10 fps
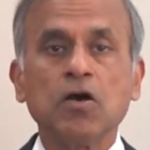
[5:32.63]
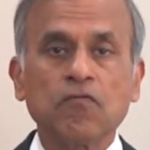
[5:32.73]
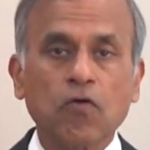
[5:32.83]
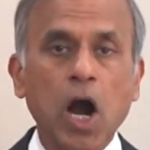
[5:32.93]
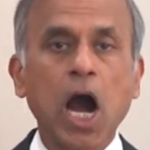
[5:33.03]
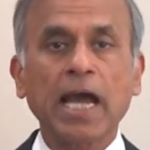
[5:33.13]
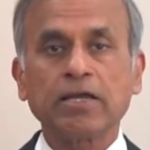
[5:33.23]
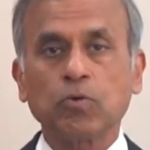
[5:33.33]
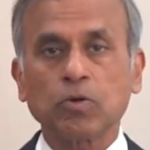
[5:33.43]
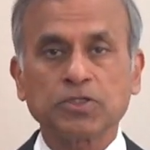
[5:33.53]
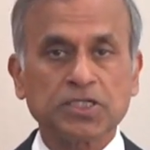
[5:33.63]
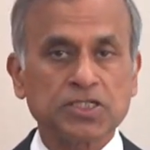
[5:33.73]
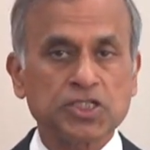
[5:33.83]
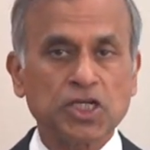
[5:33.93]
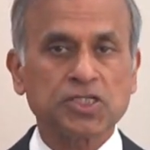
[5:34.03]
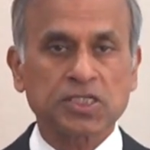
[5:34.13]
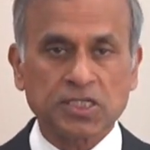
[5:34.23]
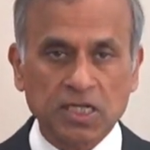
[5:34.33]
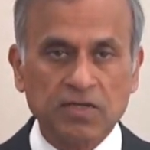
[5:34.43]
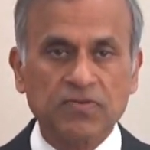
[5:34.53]
for high-quality exchange and
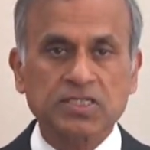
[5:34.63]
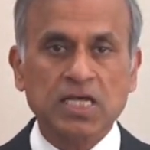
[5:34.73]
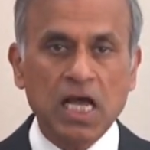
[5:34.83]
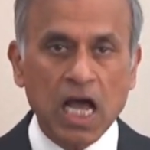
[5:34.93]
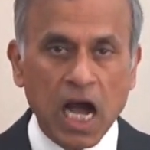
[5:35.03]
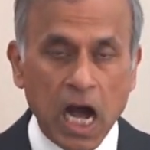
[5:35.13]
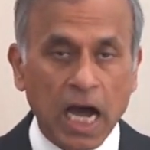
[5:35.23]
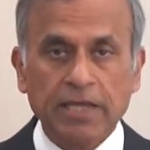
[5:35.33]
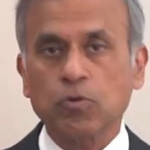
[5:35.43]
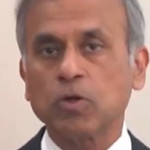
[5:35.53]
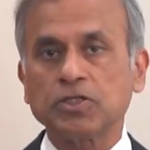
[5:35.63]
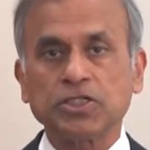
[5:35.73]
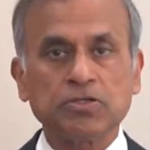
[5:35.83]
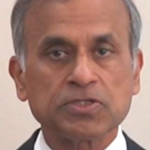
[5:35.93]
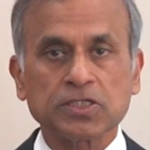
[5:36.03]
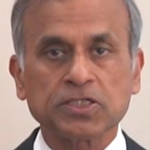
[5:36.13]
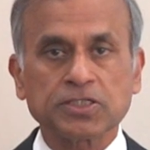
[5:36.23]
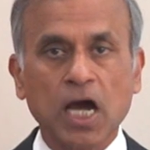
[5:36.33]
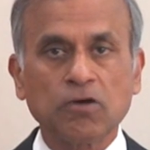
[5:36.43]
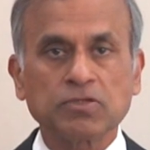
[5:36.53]
delivers high-quality research
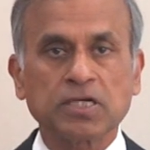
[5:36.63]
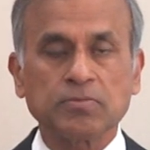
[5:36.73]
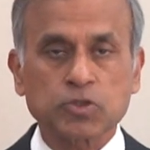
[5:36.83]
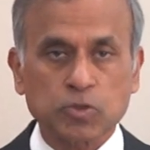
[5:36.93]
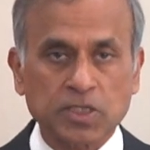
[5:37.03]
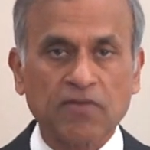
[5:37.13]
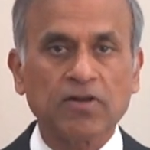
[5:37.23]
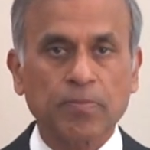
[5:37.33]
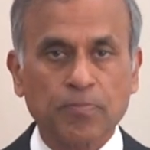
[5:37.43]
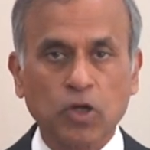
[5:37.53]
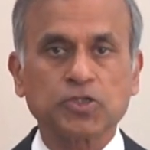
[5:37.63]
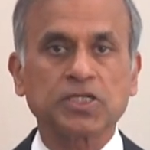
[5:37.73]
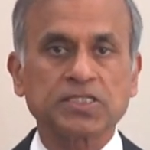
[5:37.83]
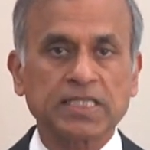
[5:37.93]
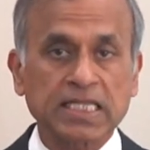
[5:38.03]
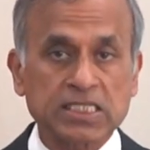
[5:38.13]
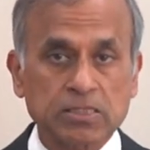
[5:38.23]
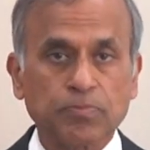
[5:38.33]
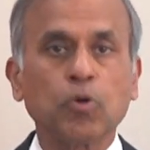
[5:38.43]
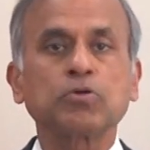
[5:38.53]
outcomes to develop projects that
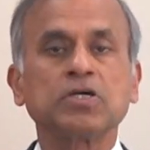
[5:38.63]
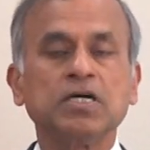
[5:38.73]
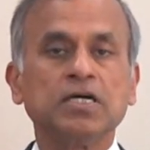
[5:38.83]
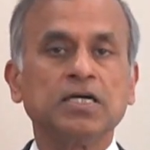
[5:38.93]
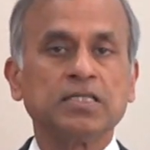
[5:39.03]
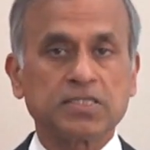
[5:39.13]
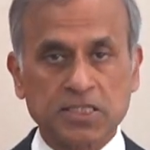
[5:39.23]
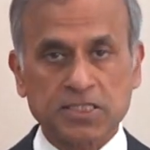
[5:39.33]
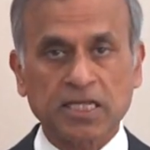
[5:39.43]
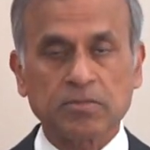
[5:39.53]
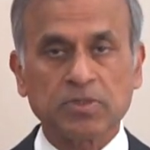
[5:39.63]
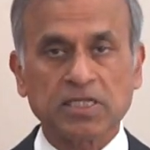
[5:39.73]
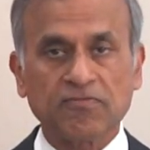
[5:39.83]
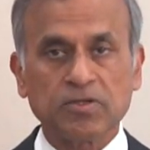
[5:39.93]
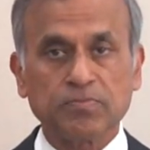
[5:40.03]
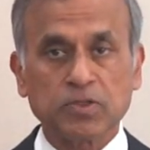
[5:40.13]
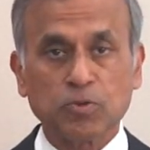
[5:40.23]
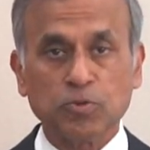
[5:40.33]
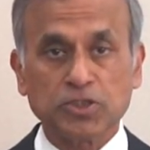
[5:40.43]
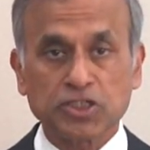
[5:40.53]
support the Sustainable Development
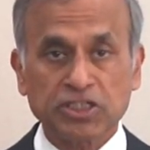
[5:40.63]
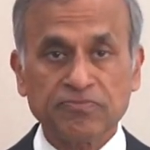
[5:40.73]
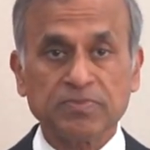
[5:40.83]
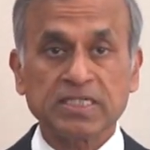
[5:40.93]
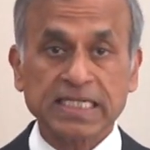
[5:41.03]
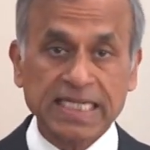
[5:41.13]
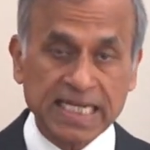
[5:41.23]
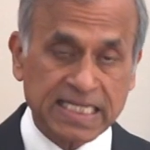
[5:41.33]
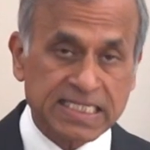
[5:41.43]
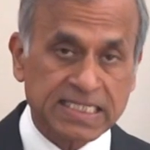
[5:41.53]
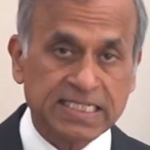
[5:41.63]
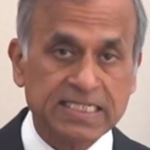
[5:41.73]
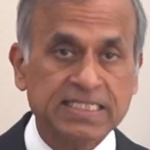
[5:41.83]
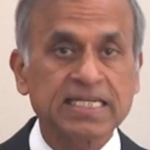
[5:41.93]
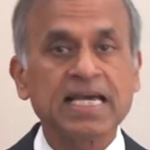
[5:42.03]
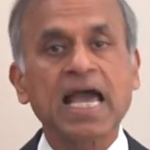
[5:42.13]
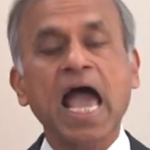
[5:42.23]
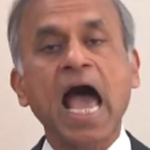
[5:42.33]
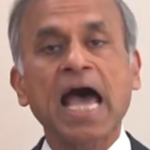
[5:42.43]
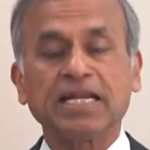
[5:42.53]
Goals achievement in cities
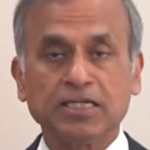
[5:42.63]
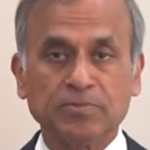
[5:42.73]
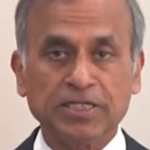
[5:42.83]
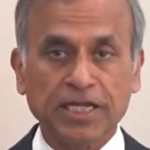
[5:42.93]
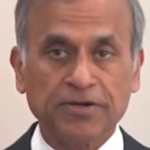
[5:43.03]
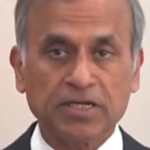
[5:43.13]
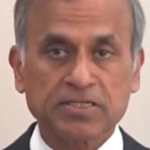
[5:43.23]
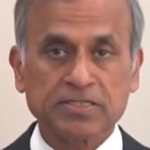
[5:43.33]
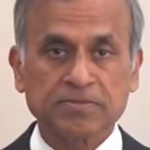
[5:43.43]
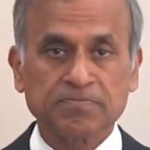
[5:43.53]
and urban areas.